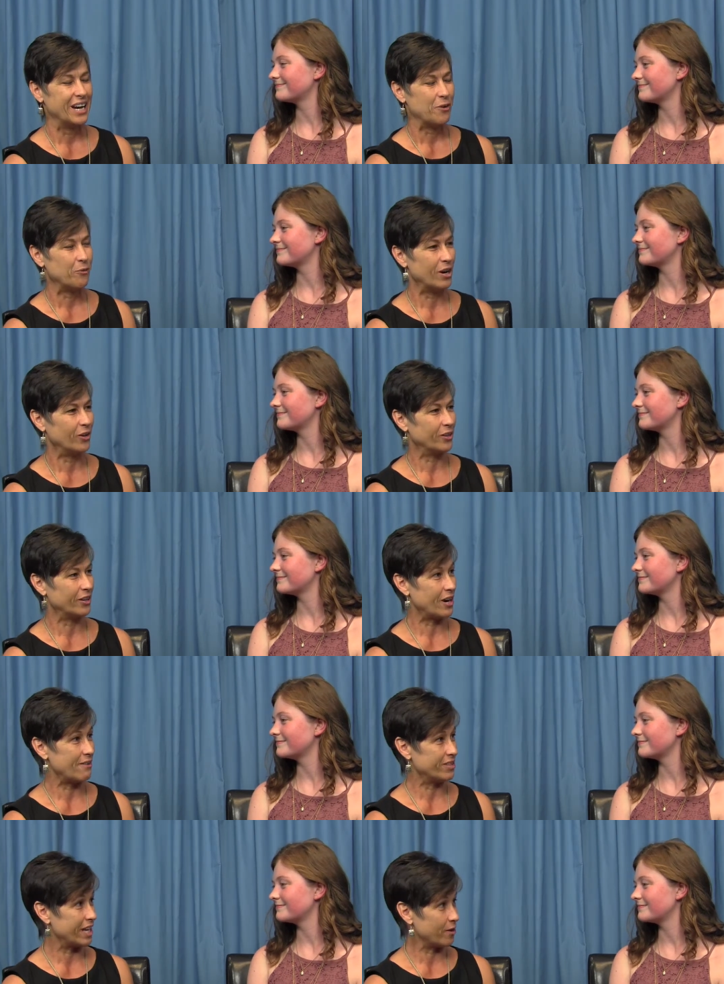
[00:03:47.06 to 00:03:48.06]
Speaker 1: Well, they're
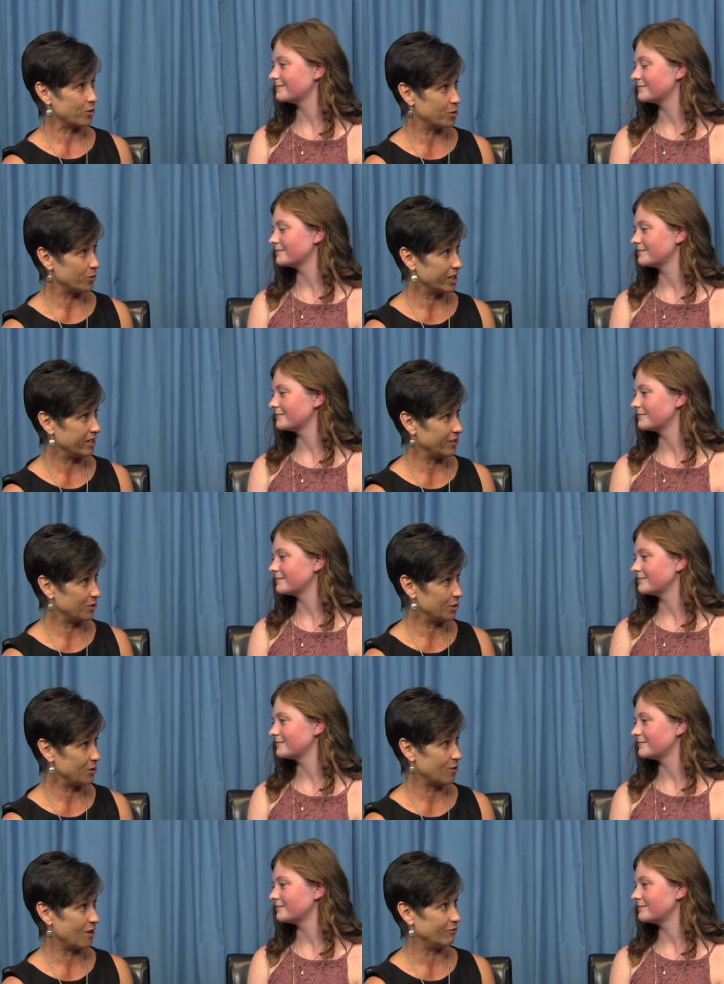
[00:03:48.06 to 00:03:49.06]
having the air show again this
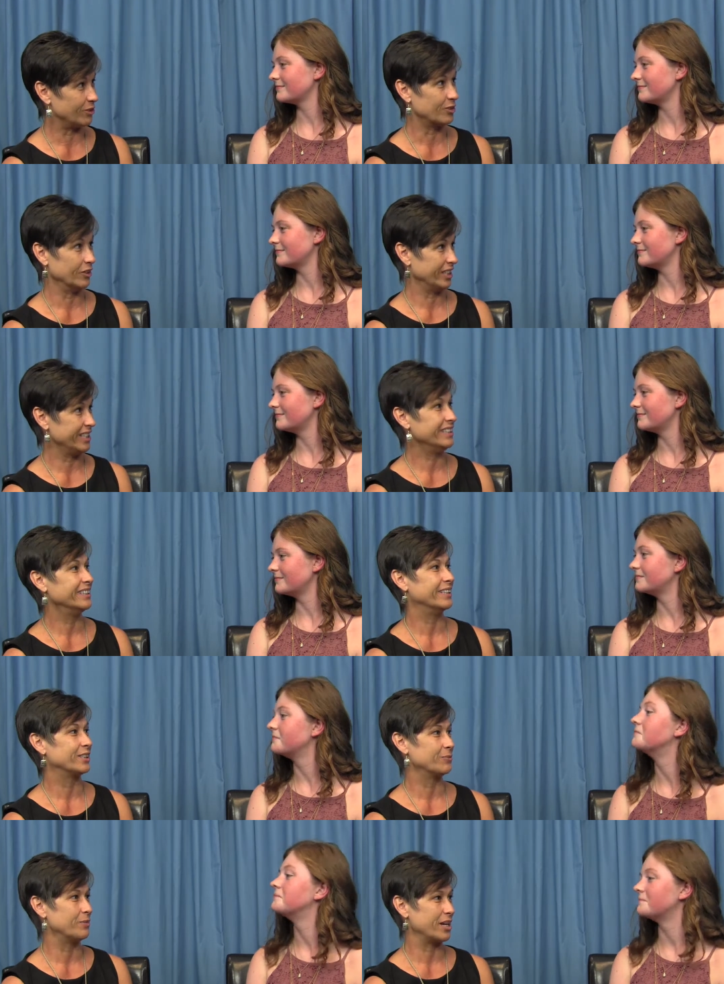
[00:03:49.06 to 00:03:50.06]
year, obviously,
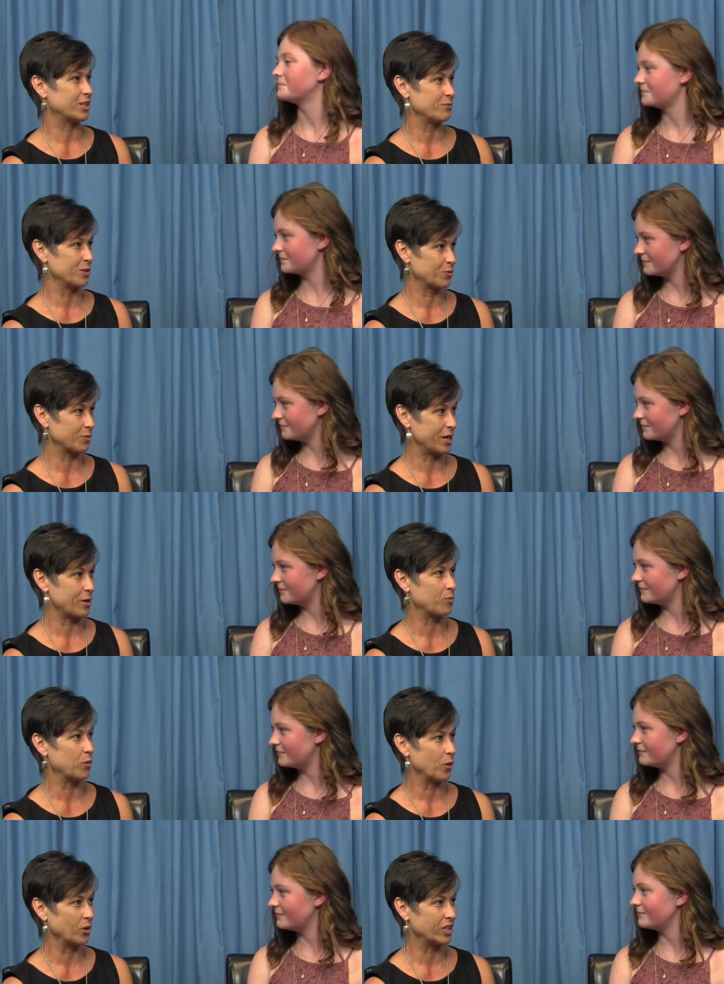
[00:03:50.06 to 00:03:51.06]
at the Madison Municipal
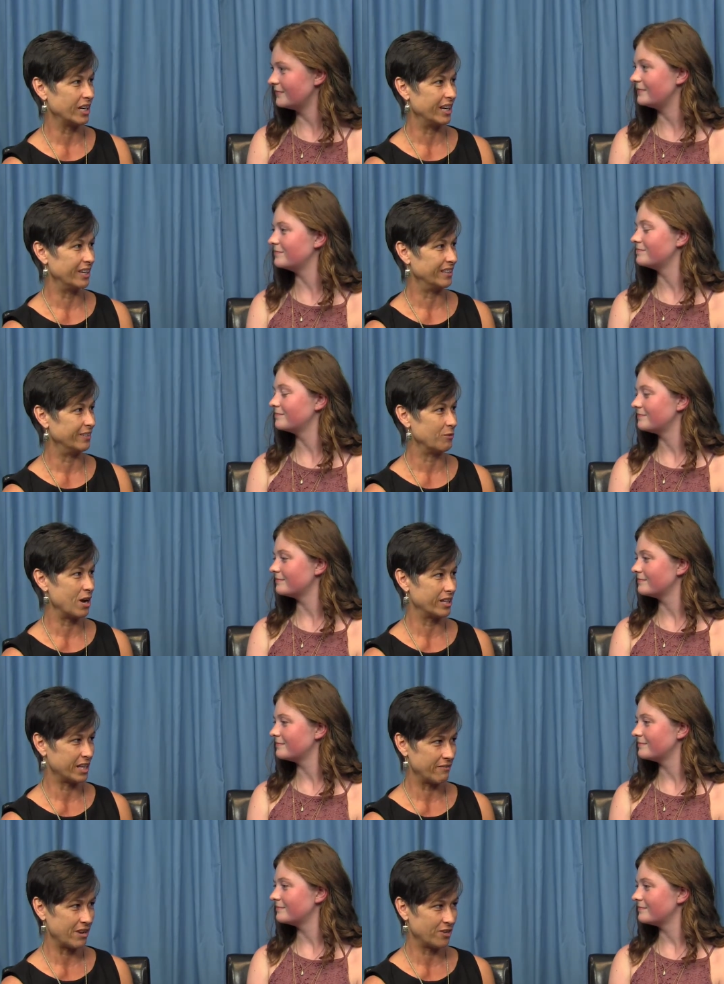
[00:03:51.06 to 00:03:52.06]
Airport, and the
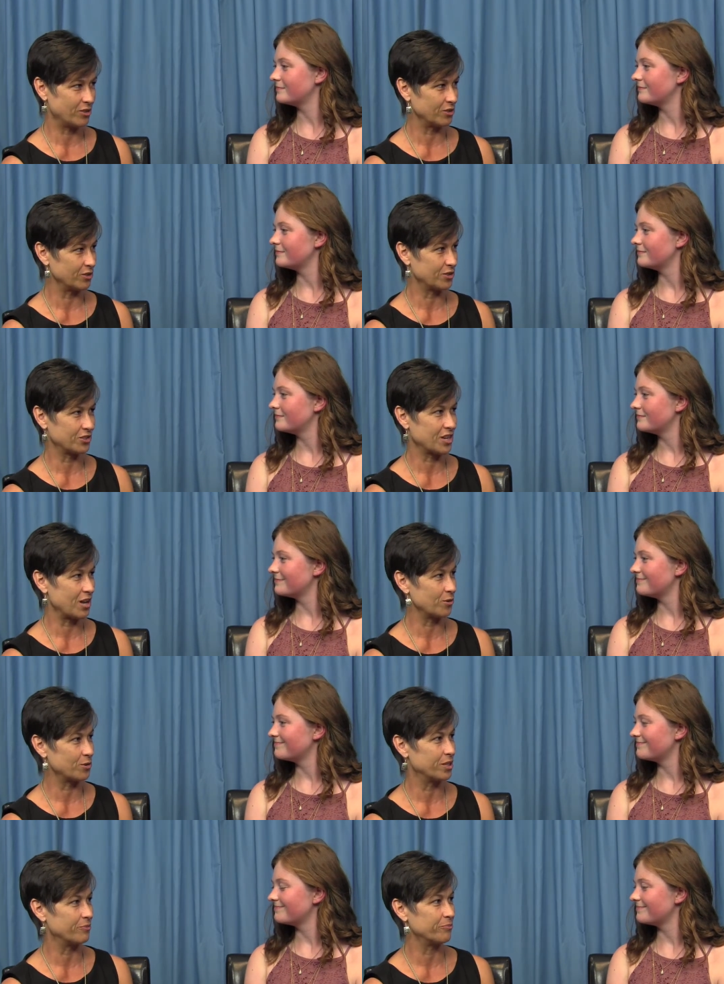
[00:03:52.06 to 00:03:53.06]
Riley Aviation
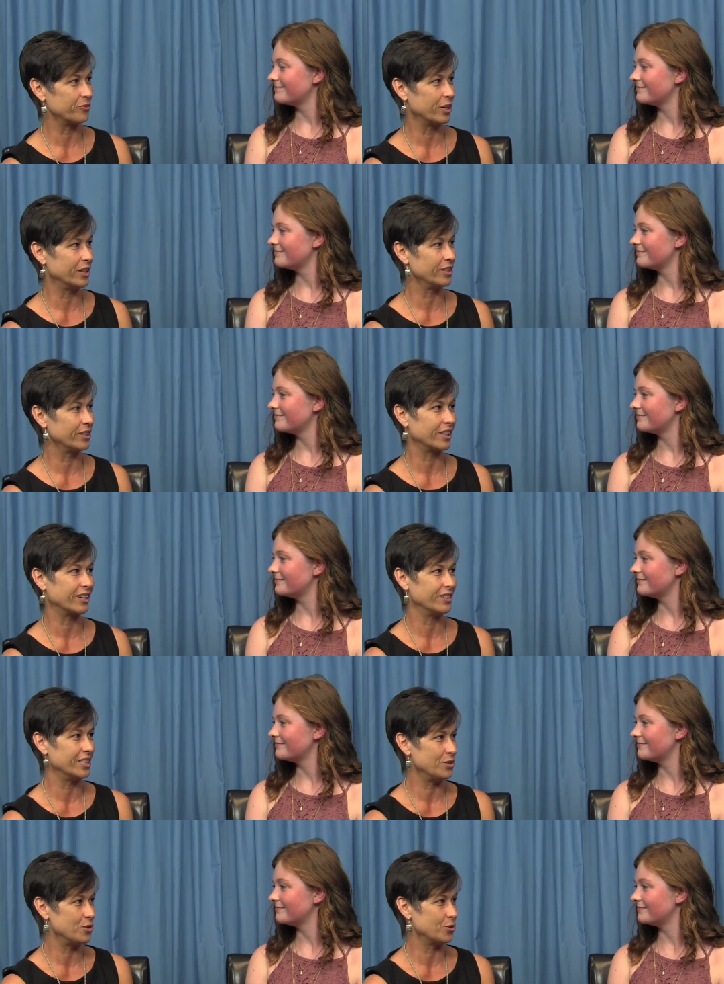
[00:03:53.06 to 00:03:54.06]
Scholarship Fund
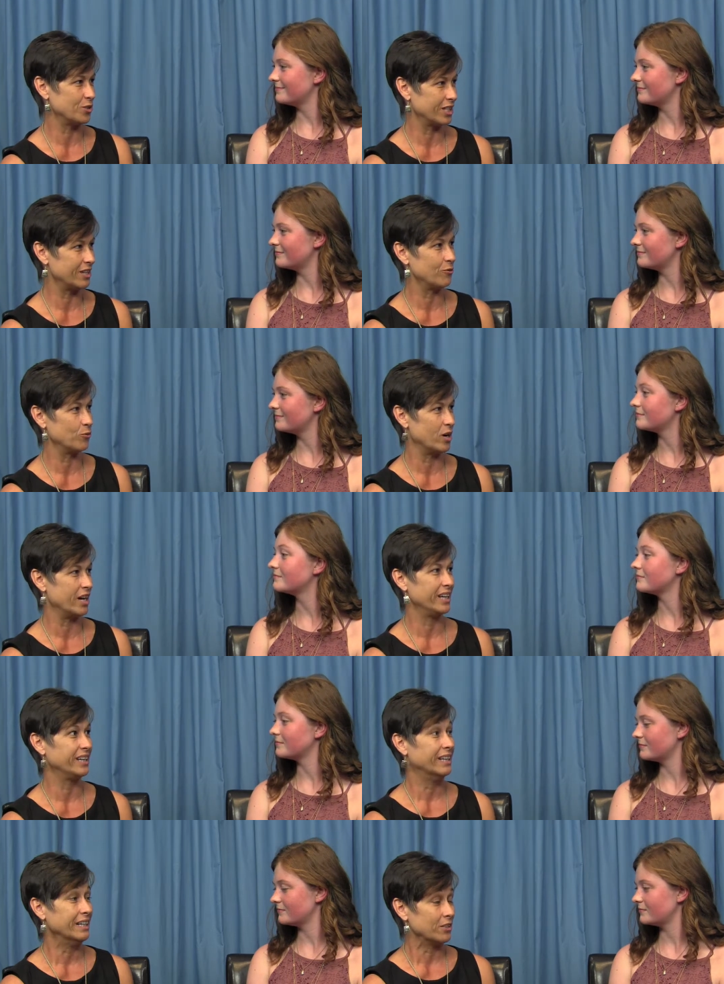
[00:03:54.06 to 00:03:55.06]
continues to give
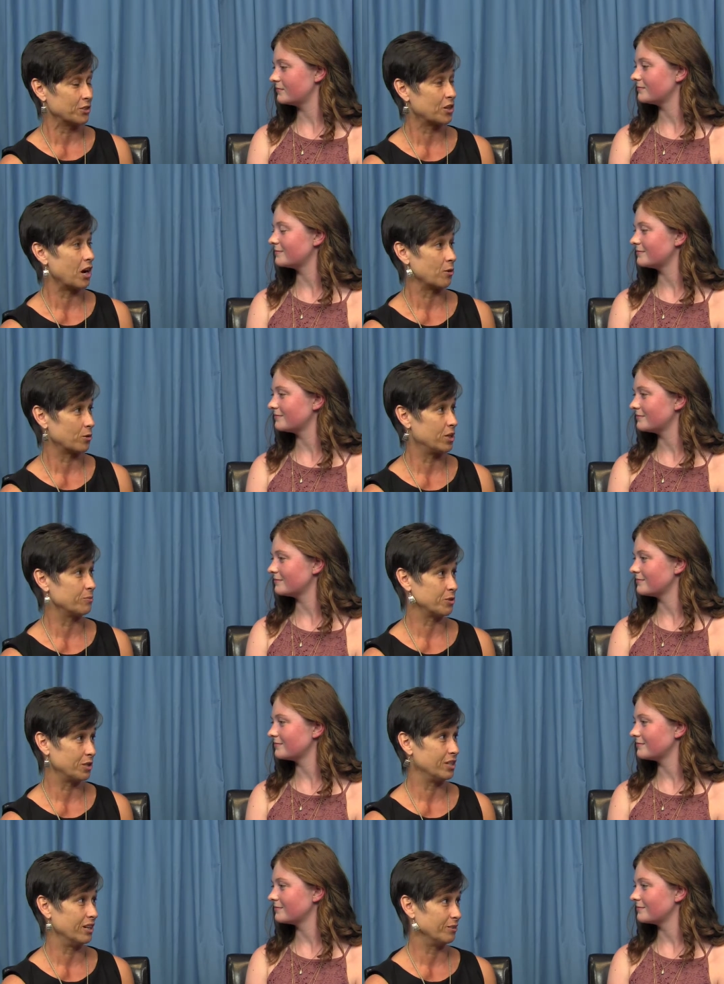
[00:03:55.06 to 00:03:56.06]
away scholarships
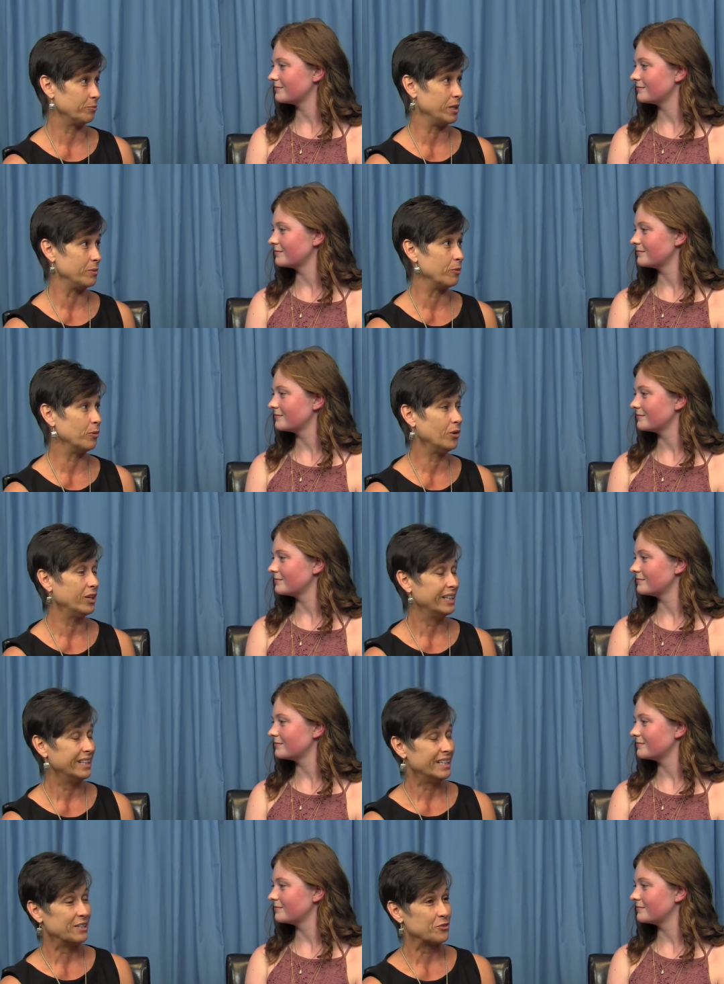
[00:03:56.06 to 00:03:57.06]
to young people.
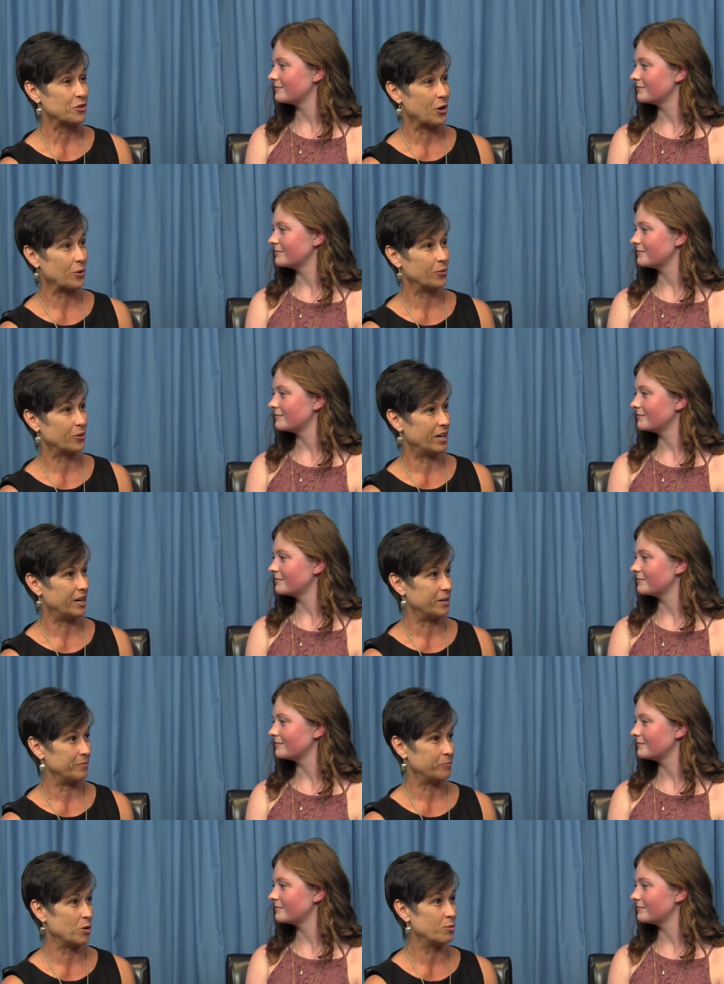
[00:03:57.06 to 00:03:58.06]
So,
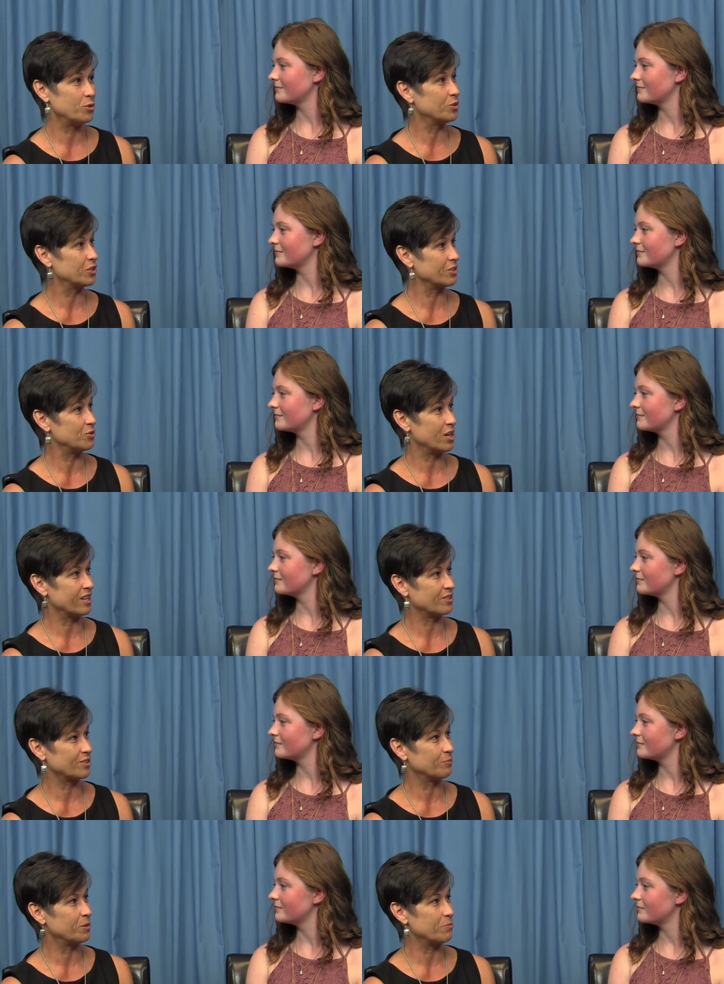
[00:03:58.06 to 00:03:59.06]
um, what would you
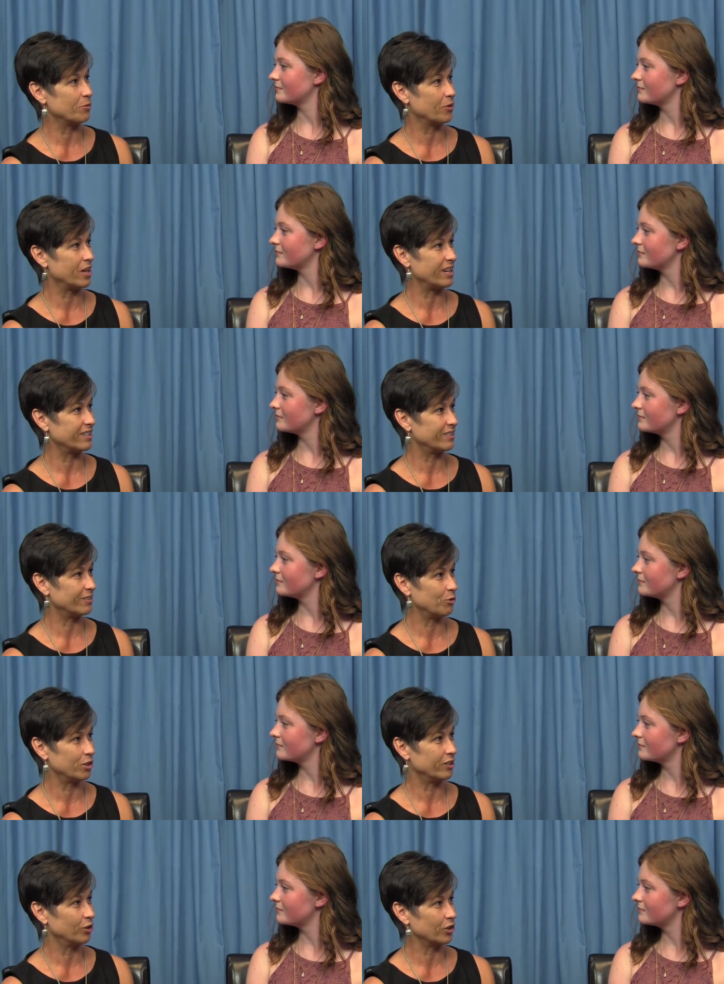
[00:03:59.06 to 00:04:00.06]
suggest to people that
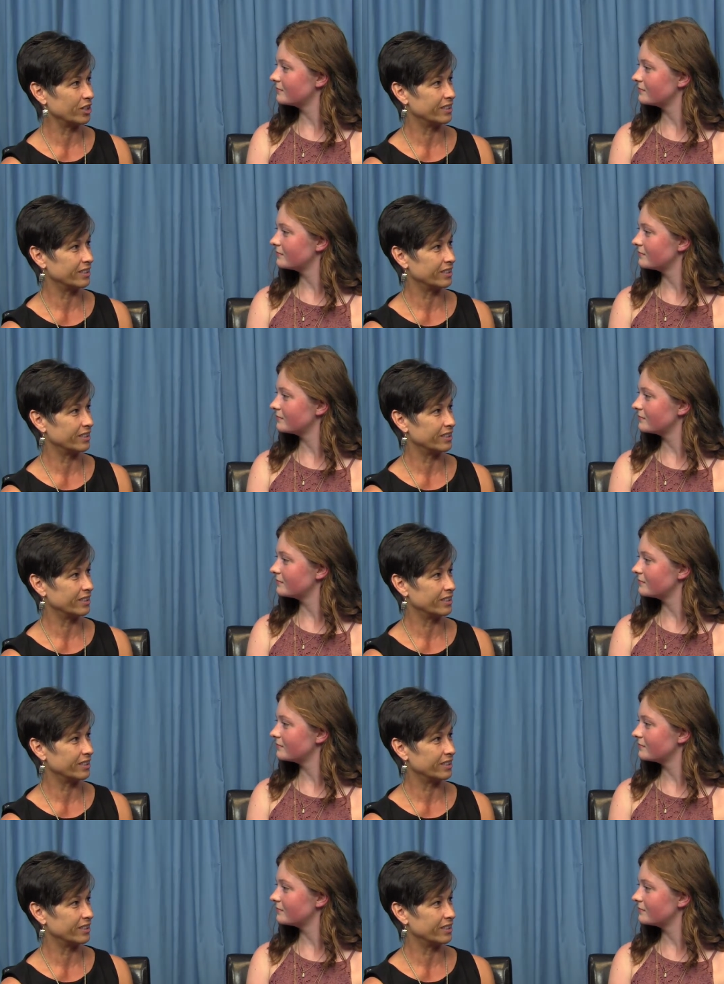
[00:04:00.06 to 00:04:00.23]
want to look